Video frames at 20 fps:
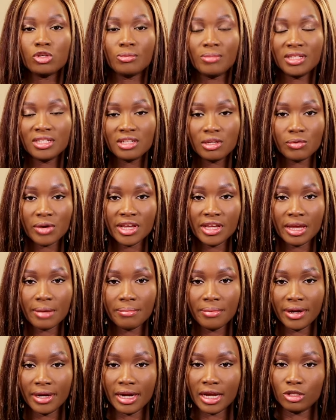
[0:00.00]
So basically, when you
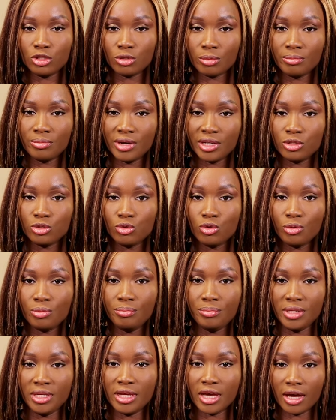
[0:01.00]
get pregnant, your breasts grow
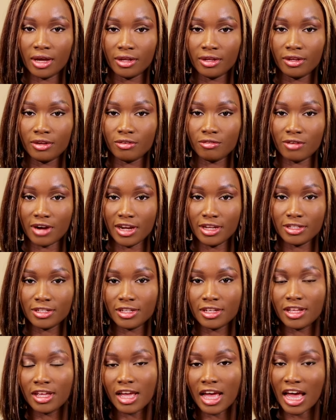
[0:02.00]
bigger, right?
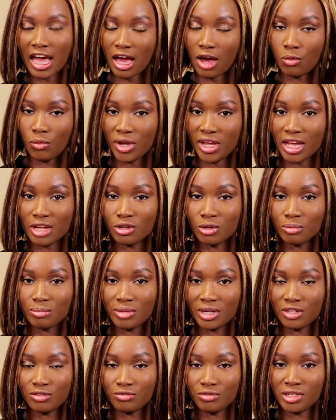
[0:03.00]
And when you're done
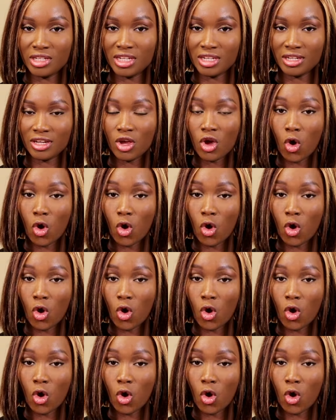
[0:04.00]
breastfeeding,